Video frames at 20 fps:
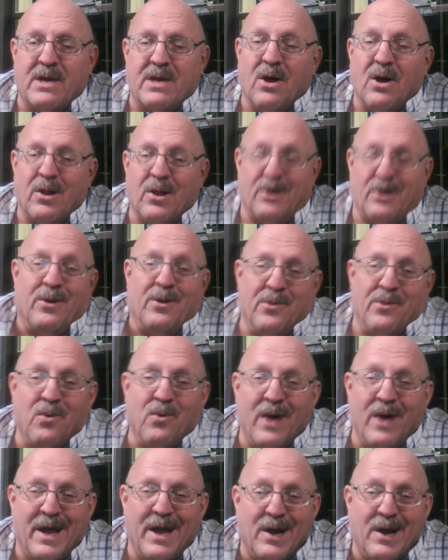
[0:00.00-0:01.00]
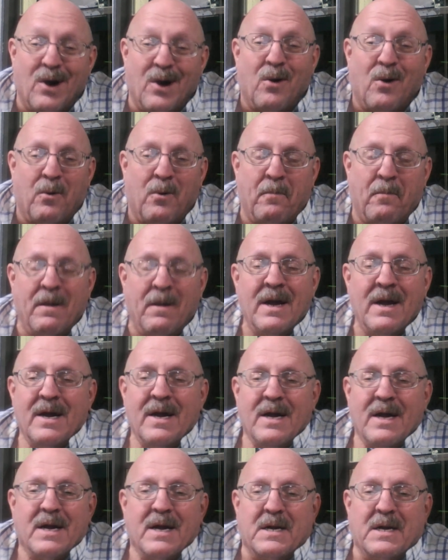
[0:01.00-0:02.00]
call it on the way home
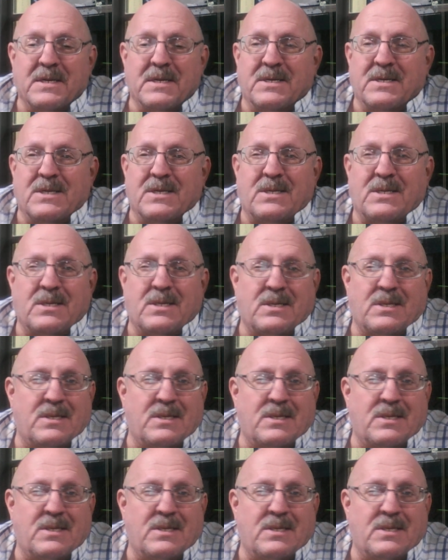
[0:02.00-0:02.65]
because it's